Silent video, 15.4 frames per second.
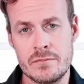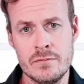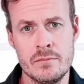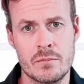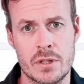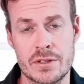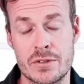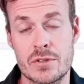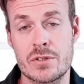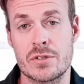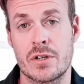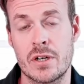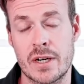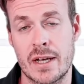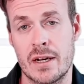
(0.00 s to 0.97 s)
But to
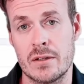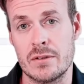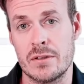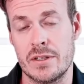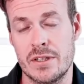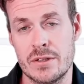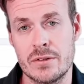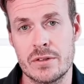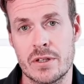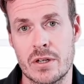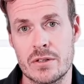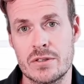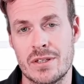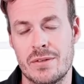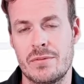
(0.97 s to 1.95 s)
start out, Yield
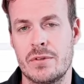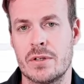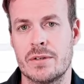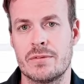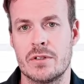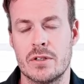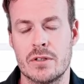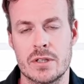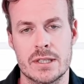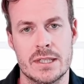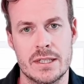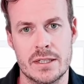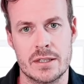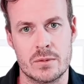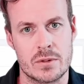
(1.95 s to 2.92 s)
Notes, if you have no
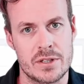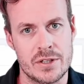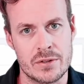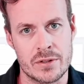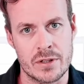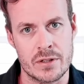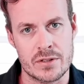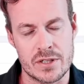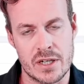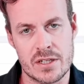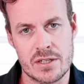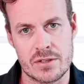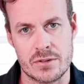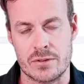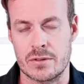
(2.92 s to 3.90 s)
idea what Yield Notes
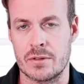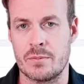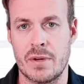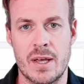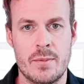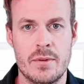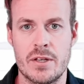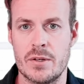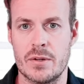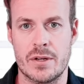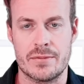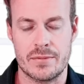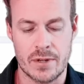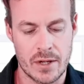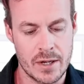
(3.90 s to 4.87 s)
is, or maybe you have